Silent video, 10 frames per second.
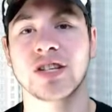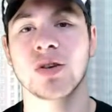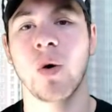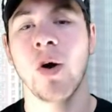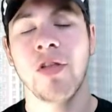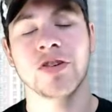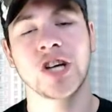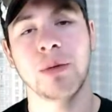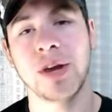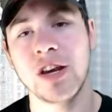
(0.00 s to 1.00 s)
So there's
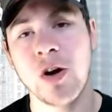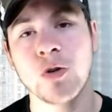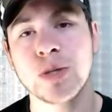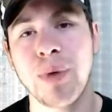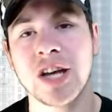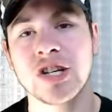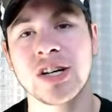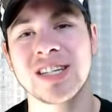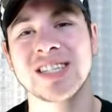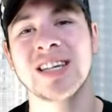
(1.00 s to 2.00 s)
going to be no
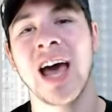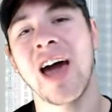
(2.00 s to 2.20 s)
specialists,